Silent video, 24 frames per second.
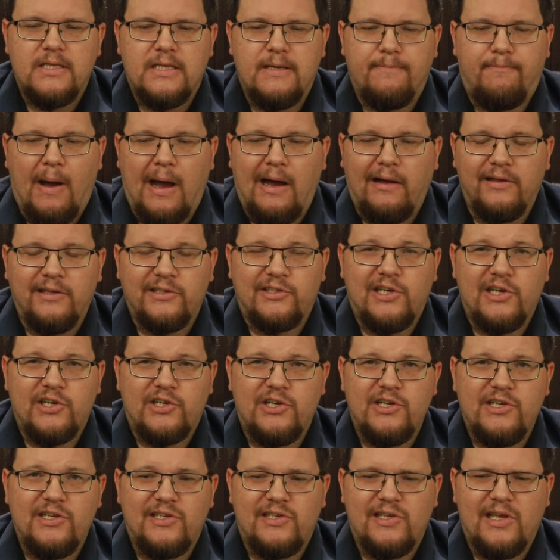The
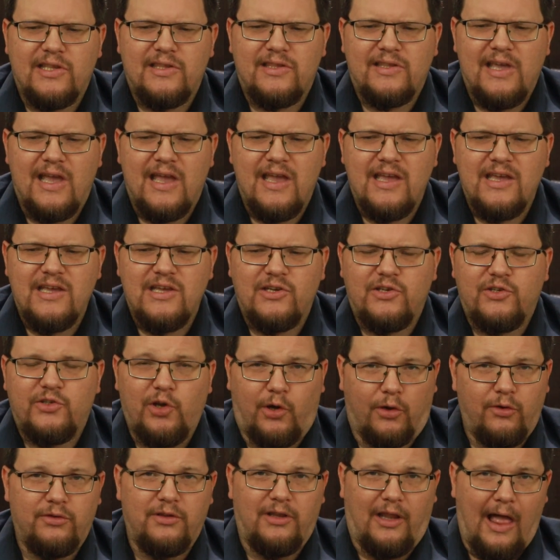politicians that they
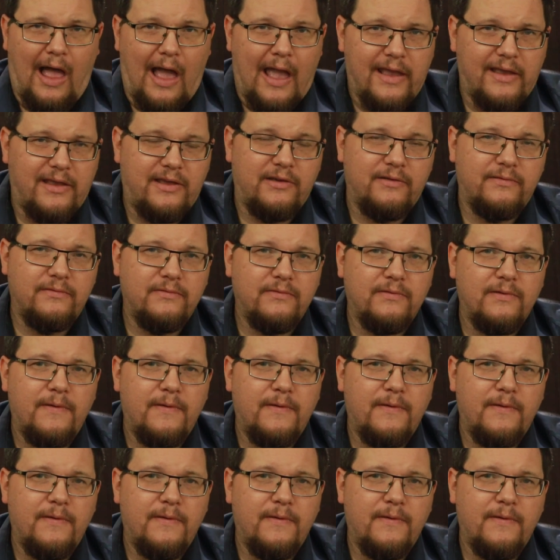don't like